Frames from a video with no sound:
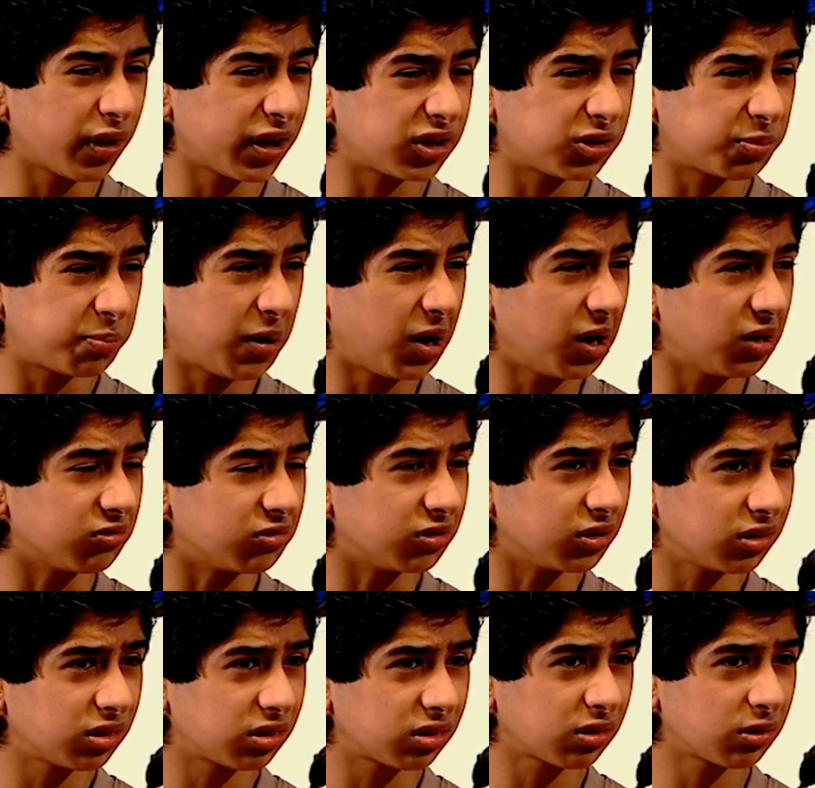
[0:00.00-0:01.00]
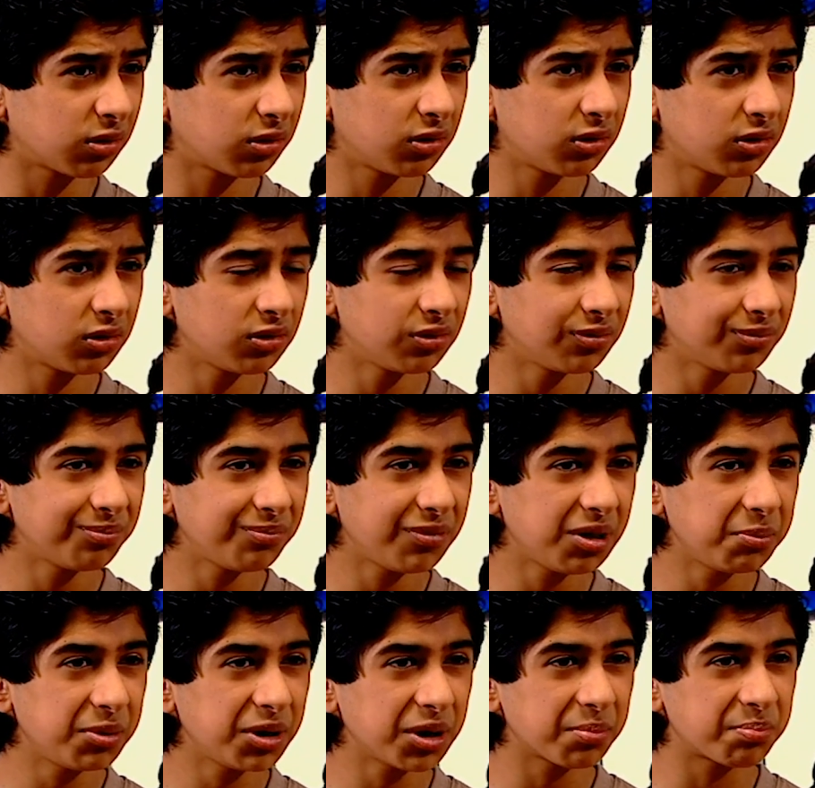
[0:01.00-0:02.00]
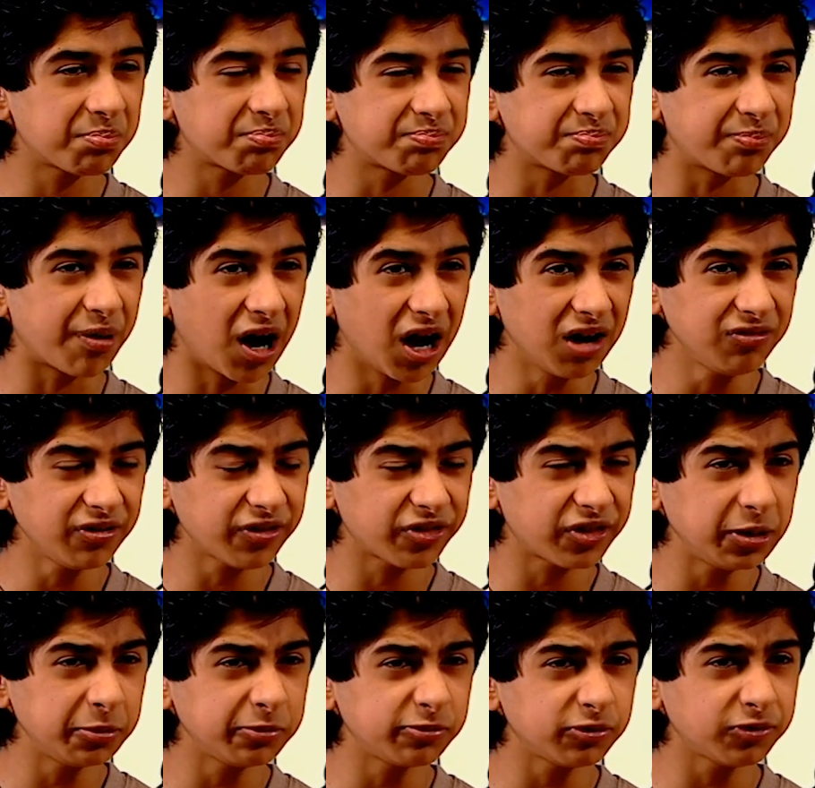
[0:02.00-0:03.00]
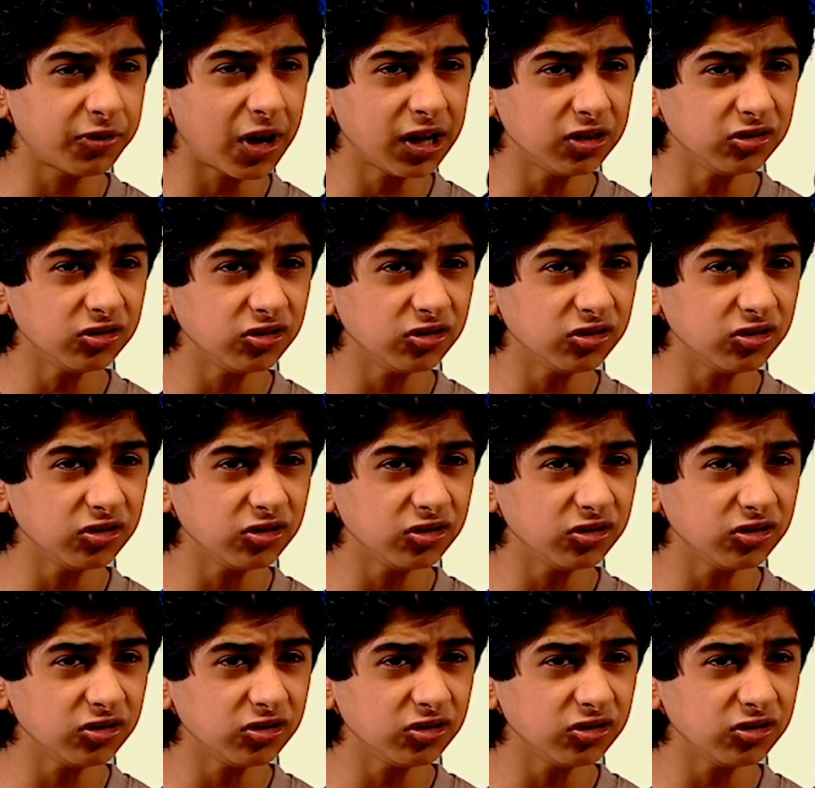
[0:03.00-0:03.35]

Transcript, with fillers: to be quite into pirates. Maybe a pirate-themed